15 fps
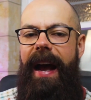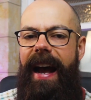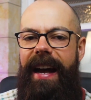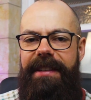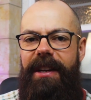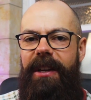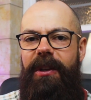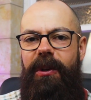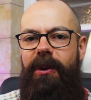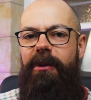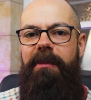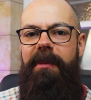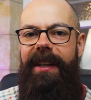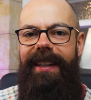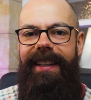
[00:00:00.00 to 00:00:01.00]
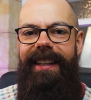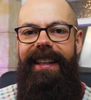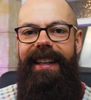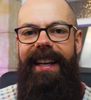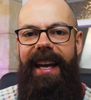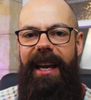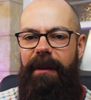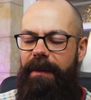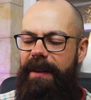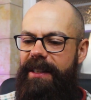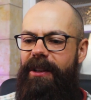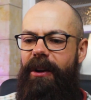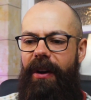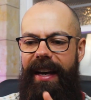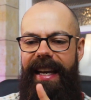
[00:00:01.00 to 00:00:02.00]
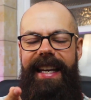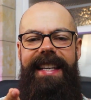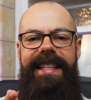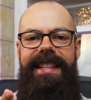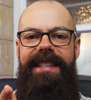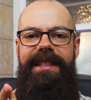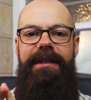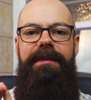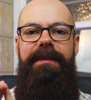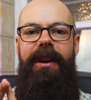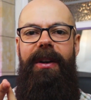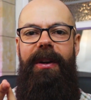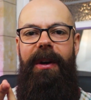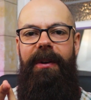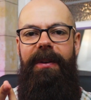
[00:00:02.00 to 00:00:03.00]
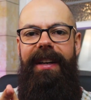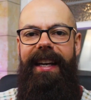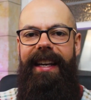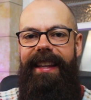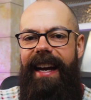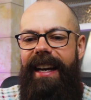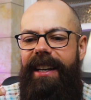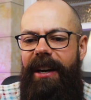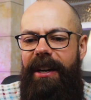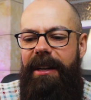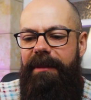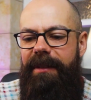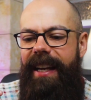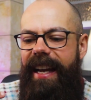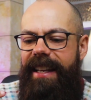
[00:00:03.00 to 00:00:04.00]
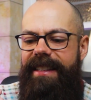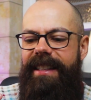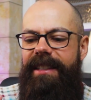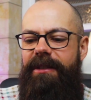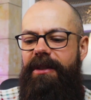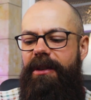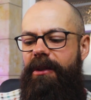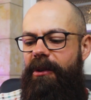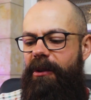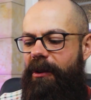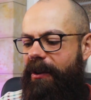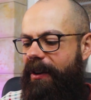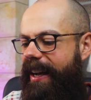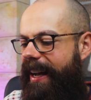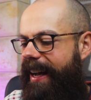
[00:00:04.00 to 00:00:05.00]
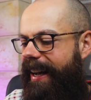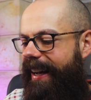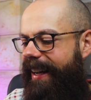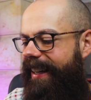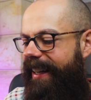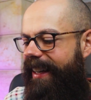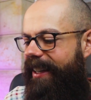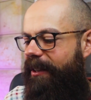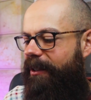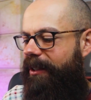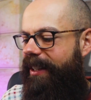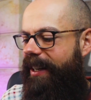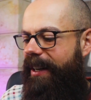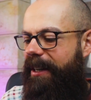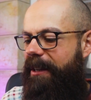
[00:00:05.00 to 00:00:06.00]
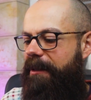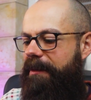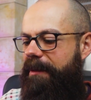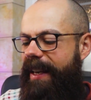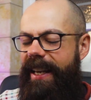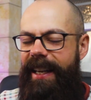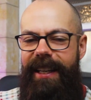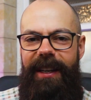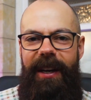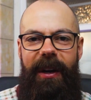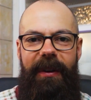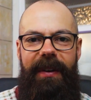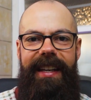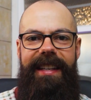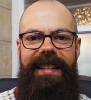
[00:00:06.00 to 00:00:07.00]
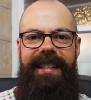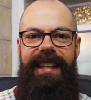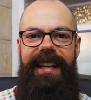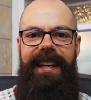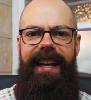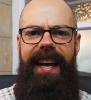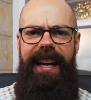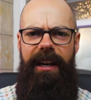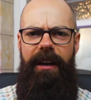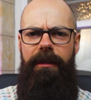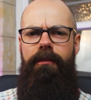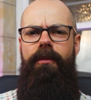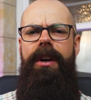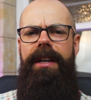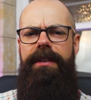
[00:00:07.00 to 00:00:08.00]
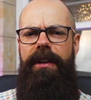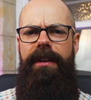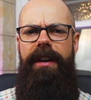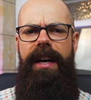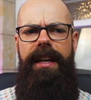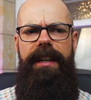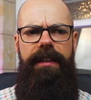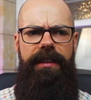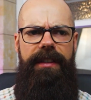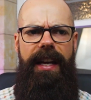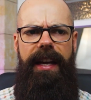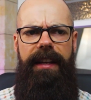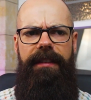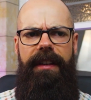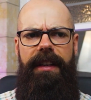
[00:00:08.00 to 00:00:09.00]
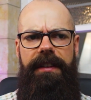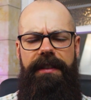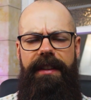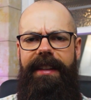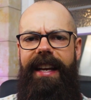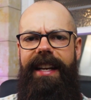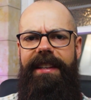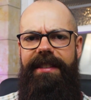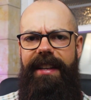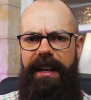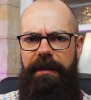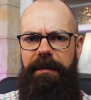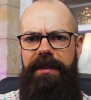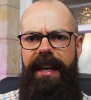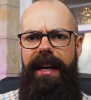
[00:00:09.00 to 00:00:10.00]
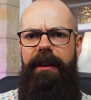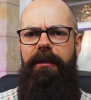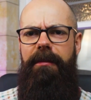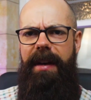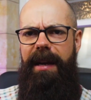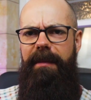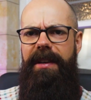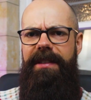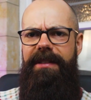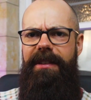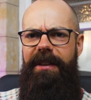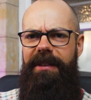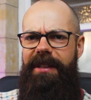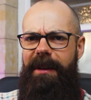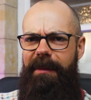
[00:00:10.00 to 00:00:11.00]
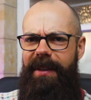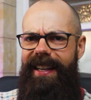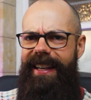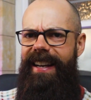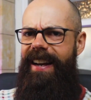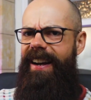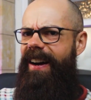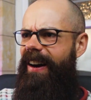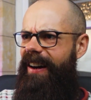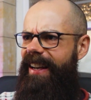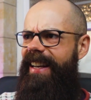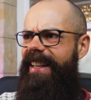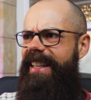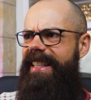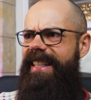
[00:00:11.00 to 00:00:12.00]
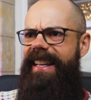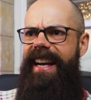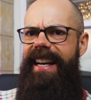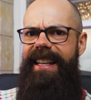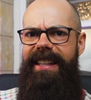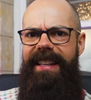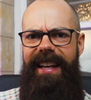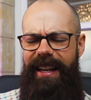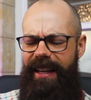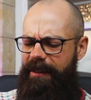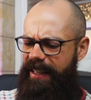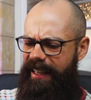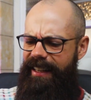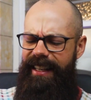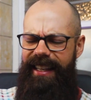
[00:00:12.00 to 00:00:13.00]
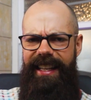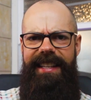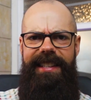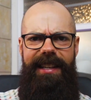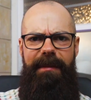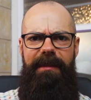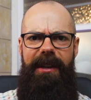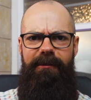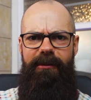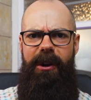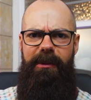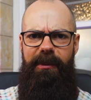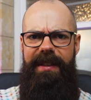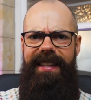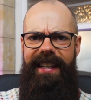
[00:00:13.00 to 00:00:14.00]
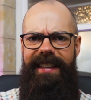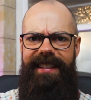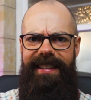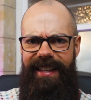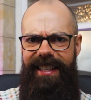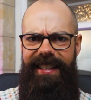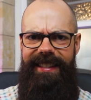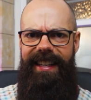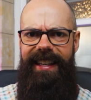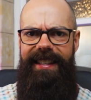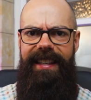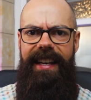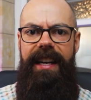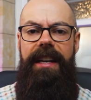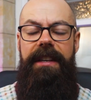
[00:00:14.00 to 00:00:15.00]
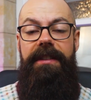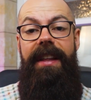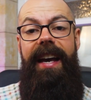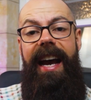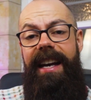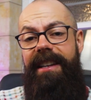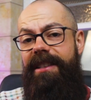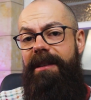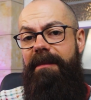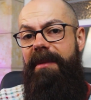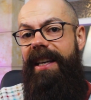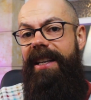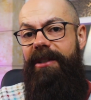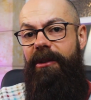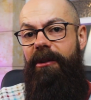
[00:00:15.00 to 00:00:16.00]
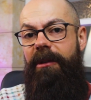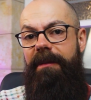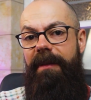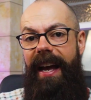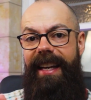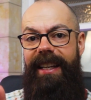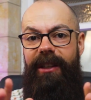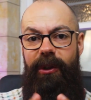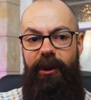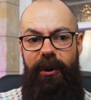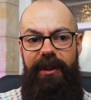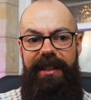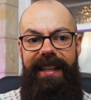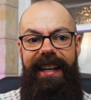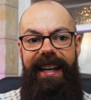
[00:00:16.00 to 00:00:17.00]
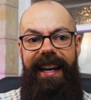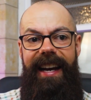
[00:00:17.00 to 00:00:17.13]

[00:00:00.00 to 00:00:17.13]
as a human, if it's not easy to follow, that kind of gets into your uh, your kind of ego and it's like hang on why don't i understand this and then instead of saying well maybe it's not something i understand they're like clearly there's something wrong with this thesis so there has to be sort of a good